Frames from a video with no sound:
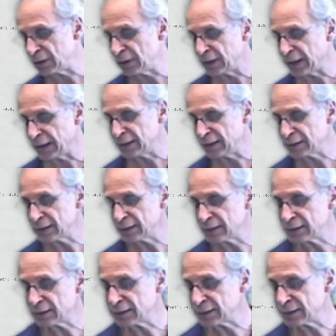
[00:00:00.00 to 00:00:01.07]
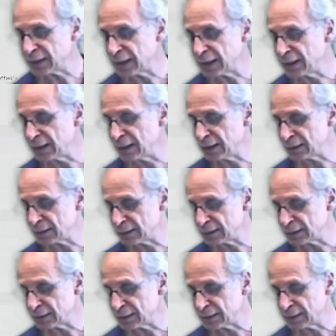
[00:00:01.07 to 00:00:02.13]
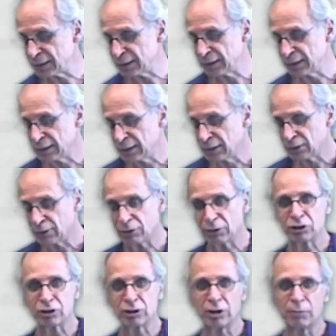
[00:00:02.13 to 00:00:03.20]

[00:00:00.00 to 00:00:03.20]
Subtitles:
data set, original